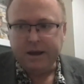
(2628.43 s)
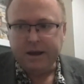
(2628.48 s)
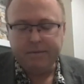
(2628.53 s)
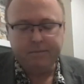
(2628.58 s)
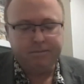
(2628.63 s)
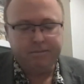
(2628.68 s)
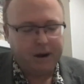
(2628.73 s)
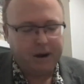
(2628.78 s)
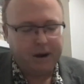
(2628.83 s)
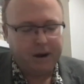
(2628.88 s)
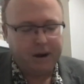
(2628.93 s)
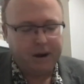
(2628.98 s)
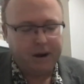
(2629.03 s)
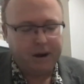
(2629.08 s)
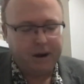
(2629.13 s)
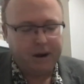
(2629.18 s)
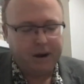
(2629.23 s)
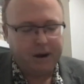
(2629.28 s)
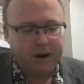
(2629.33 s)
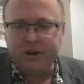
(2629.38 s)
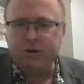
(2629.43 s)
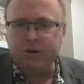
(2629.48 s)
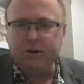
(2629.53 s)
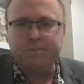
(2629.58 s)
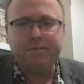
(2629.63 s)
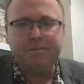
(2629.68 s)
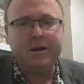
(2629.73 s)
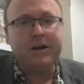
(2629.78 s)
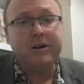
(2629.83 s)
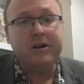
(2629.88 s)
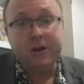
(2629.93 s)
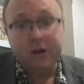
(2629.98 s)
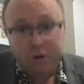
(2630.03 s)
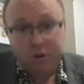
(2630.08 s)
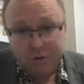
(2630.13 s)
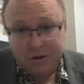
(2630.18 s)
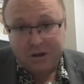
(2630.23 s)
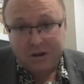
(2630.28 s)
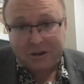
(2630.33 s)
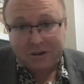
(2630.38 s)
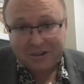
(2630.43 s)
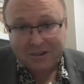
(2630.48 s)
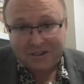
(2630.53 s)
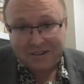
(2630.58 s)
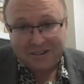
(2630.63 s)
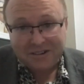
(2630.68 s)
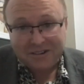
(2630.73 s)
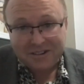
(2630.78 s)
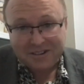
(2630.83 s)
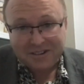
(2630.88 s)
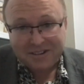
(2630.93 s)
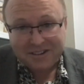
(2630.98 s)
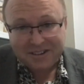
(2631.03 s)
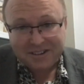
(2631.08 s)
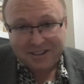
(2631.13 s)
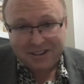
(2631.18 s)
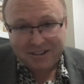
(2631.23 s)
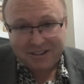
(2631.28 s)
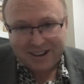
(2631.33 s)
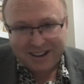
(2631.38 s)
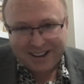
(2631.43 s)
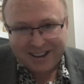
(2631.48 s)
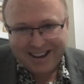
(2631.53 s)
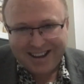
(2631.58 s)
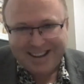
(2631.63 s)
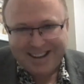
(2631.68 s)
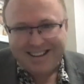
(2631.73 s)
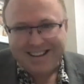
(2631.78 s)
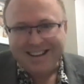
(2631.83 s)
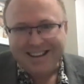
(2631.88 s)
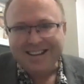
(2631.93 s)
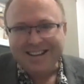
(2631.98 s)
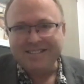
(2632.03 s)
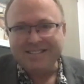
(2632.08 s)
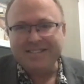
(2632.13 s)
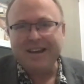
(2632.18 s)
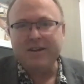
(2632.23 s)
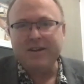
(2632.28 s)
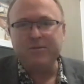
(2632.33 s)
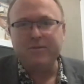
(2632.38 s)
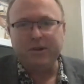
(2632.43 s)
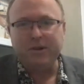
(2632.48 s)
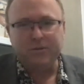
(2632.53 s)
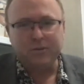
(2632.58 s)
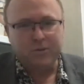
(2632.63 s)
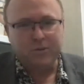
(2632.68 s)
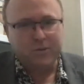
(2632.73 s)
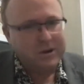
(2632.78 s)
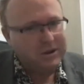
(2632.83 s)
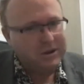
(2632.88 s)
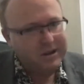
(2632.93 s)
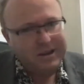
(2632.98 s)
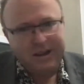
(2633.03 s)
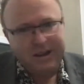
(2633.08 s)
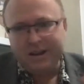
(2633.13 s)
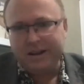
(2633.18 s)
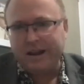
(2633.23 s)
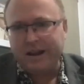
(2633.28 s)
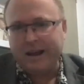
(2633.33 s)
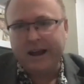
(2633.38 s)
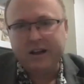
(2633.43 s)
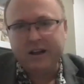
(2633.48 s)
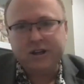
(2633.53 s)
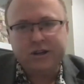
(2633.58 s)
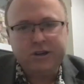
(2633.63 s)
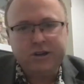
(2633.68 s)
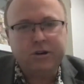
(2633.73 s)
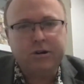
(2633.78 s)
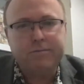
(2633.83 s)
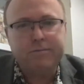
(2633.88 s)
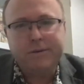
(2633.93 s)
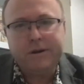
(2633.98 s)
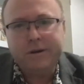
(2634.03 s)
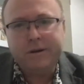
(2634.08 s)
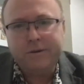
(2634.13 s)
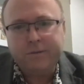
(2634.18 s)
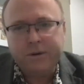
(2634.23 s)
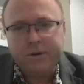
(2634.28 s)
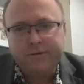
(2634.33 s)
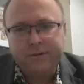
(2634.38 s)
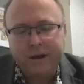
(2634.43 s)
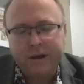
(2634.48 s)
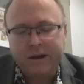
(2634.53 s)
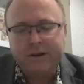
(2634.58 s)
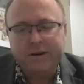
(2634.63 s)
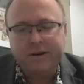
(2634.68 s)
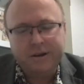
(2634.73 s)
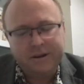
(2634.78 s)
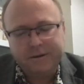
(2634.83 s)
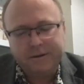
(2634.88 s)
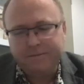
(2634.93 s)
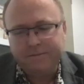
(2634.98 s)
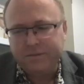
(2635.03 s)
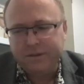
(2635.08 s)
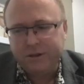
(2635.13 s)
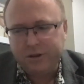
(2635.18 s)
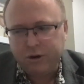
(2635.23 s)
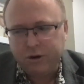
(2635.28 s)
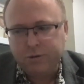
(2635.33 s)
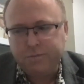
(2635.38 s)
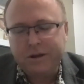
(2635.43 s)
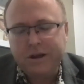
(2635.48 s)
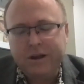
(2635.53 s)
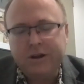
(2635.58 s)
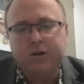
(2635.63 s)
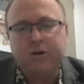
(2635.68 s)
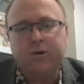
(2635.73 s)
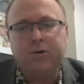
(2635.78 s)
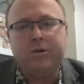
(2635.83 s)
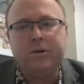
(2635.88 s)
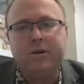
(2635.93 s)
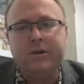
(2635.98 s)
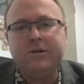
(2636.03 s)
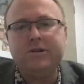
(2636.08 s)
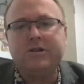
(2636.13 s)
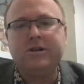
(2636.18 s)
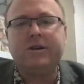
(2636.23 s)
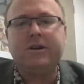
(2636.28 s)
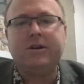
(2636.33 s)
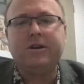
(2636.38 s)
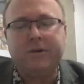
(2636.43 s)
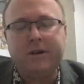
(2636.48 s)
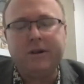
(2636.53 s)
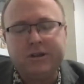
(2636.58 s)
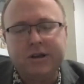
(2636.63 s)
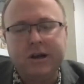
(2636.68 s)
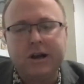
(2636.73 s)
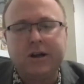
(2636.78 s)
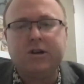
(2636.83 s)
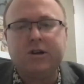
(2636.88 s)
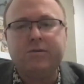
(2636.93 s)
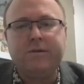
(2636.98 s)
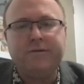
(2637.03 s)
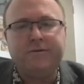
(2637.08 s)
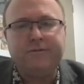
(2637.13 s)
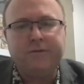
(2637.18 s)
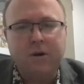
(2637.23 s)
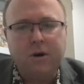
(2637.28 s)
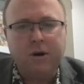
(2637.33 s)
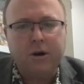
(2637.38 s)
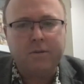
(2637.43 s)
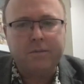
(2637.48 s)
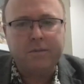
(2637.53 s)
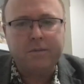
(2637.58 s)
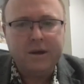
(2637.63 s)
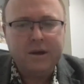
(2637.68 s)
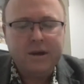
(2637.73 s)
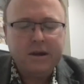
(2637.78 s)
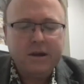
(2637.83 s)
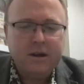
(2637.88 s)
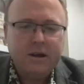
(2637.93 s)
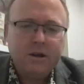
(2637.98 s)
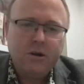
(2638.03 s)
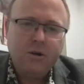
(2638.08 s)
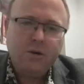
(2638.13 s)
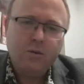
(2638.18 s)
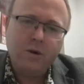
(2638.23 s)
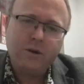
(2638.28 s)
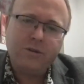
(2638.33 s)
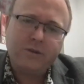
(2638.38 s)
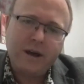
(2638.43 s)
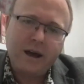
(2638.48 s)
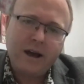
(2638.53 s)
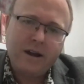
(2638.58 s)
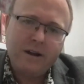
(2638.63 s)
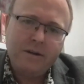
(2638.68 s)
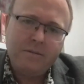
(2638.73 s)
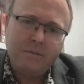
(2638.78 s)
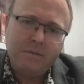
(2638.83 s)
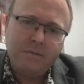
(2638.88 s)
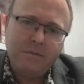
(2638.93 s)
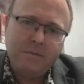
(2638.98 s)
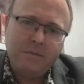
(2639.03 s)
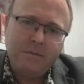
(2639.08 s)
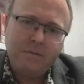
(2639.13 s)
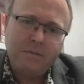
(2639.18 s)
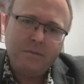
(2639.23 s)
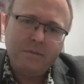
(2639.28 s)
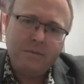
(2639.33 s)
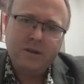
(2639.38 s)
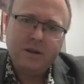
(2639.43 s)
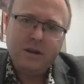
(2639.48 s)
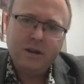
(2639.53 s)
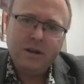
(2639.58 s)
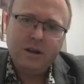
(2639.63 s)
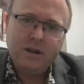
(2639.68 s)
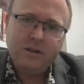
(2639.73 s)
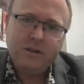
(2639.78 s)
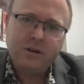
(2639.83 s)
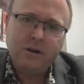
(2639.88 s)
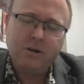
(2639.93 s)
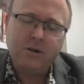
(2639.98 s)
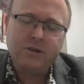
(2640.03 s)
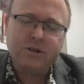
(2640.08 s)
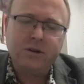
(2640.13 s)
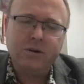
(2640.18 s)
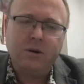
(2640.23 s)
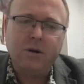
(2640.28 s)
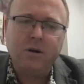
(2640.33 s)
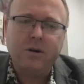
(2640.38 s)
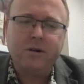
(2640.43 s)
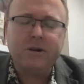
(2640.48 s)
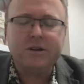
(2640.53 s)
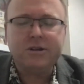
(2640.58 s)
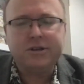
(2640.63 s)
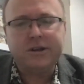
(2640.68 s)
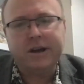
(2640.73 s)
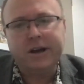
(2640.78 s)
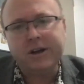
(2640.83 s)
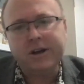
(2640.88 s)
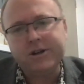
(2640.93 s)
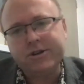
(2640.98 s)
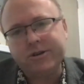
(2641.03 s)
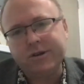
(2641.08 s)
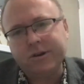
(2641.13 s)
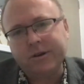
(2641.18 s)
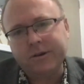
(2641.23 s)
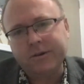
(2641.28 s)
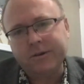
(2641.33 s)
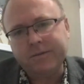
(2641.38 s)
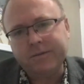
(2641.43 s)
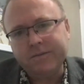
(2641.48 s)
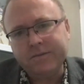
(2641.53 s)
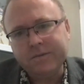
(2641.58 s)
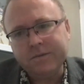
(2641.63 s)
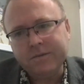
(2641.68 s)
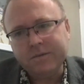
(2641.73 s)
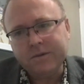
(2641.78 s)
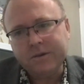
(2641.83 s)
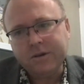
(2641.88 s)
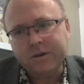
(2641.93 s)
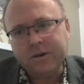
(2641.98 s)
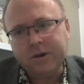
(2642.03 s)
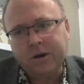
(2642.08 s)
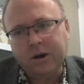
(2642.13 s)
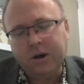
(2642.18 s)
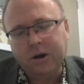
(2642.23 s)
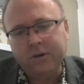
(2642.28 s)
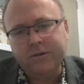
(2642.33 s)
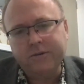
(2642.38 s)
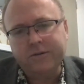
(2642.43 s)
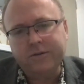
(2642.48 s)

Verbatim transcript: And the European Union, okay? They were really engaged in European Union security sector reform. With that in mind, there is an organization called